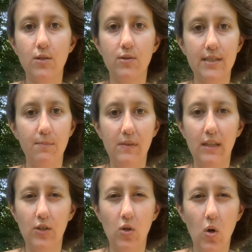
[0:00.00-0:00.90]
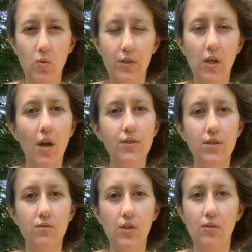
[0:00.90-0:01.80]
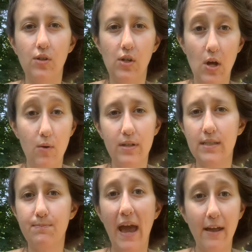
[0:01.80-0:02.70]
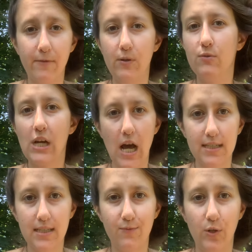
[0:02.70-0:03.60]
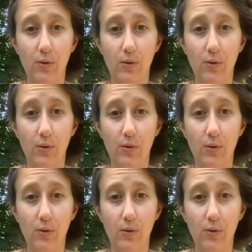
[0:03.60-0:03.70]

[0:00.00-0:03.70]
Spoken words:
or something that you're holding on to that you didn't know that's bad for you, toxic for you,